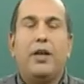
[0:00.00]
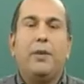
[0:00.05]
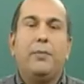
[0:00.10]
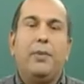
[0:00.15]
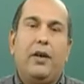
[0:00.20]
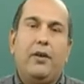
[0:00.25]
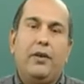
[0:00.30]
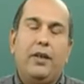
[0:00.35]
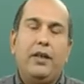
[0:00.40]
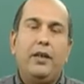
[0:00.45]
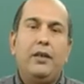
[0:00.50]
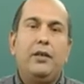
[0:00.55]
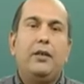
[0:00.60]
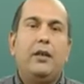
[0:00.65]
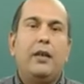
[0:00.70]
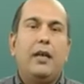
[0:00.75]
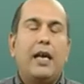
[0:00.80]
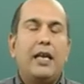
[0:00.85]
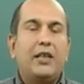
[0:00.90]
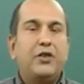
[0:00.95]
about it.
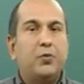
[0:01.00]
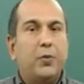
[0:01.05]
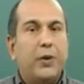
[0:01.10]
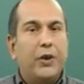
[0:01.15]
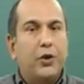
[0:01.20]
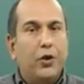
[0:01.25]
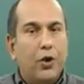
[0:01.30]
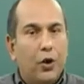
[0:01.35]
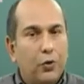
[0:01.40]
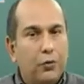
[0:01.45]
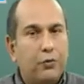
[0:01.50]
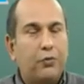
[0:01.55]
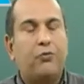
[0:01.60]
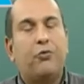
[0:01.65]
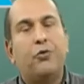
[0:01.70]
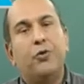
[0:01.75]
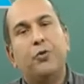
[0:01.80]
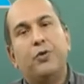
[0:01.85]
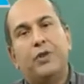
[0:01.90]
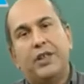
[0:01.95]
As we go
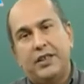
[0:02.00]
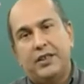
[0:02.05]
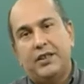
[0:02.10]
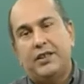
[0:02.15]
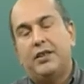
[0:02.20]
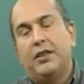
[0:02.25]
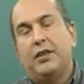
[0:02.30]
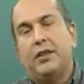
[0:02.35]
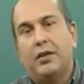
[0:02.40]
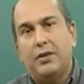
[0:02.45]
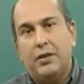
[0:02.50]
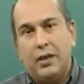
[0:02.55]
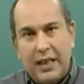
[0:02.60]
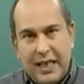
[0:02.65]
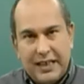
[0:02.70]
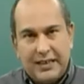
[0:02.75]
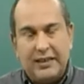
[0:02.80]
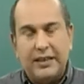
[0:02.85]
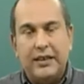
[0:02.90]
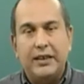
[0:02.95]
through this
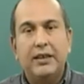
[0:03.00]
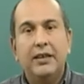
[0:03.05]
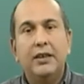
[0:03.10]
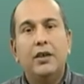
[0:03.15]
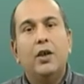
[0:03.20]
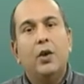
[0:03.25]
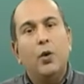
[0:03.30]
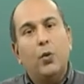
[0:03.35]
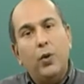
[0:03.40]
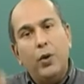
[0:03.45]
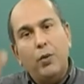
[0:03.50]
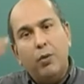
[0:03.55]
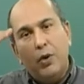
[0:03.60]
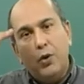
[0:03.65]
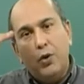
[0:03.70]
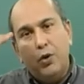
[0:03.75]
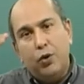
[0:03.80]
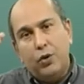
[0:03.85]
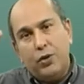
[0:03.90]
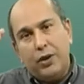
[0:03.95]
lesson, we will
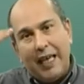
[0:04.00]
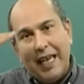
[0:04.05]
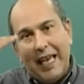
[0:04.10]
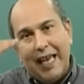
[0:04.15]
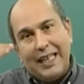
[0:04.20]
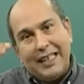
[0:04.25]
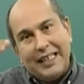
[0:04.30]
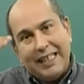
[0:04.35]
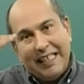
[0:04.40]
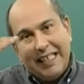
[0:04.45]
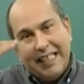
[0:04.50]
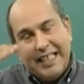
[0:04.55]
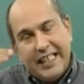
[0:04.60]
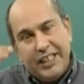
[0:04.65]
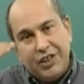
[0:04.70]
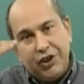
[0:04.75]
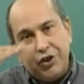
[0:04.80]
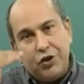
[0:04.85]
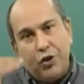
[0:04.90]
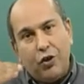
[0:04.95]
look at
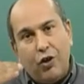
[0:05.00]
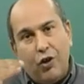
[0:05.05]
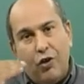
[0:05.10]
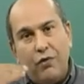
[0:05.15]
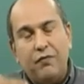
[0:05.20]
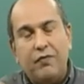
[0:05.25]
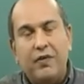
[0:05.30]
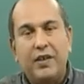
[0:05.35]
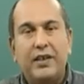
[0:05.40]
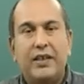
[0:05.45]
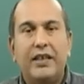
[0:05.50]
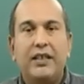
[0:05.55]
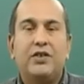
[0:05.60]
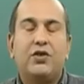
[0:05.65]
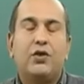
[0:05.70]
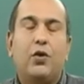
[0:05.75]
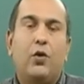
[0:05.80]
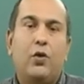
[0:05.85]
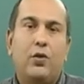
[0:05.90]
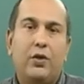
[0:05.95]
each of
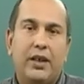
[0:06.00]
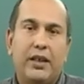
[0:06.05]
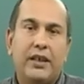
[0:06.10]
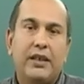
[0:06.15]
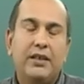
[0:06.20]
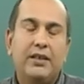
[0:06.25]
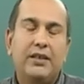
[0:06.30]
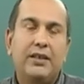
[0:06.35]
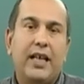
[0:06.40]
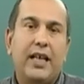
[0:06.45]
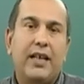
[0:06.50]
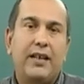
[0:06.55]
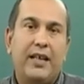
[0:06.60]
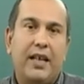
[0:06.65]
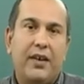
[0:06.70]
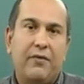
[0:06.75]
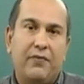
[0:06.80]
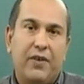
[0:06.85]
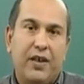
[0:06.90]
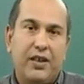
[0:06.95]
these organs and
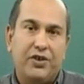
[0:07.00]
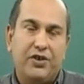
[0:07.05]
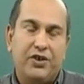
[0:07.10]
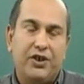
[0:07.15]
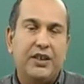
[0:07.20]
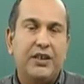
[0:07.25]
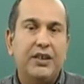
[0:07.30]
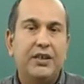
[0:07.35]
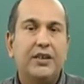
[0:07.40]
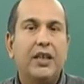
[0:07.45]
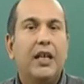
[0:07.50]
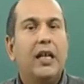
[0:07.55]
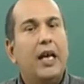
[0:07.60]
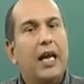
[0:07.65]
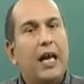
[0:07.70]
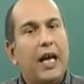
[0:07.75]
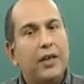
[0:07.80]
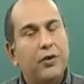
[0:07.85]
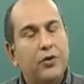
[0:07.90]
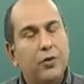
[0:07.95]
their functions,
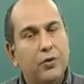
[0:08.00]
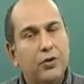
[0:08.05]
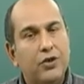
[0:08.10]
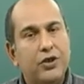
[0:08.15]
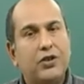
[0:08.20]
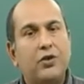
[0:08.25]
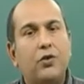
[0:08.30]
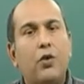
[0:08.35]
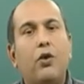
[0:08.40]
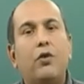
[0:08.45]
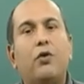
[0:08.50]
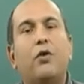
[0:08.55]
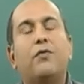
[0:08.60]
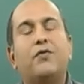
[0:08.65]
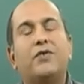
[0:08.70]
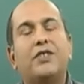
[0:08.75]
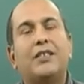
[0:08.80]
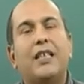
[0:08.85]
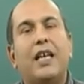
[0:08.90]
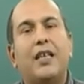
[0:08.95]
and you'll sort of
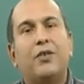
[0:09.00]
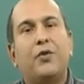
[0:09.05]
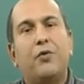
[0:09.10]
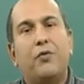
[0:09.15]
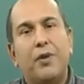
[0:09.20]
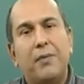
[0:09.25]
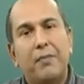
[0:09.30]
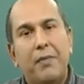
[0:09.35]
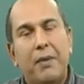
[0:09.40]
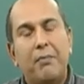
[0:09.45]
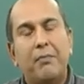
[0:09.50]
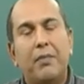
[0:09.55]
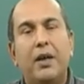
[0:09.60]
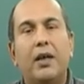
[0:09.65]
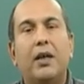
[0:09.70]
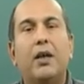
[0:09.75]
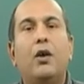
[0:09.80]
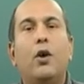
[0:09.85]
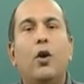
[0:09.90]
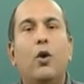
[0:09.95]
start to
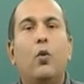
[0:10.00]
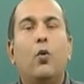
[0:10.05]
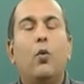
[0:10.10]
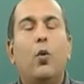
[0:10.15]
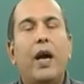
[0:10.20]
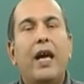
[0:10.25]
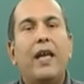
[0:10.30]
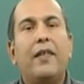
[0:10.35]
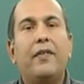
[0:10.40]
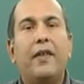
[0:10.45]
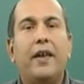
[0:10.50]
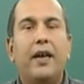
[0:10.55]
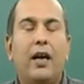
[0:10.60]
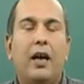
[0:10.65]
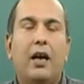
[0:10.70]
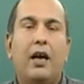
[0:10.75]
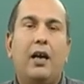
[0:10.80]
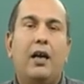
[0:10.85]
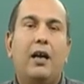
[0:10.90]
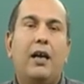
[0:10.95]
remember where they
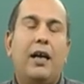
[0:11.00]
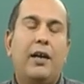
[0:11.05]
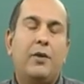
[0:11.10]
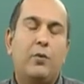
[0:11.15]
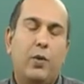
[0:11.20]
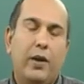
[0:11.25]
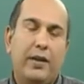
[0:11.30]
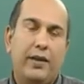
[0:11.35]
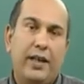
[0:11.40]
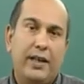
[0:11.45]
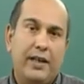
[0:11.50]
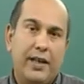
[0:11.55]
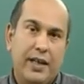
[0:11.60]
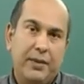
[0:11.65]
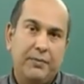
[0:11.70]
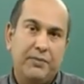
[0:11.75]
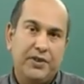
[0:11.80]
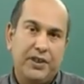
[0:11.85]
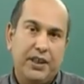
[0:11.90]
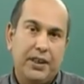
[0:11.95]
are and what their
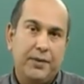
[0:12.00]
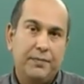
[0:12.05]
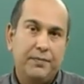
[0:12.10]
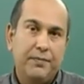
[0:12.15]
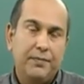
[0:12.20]
names are.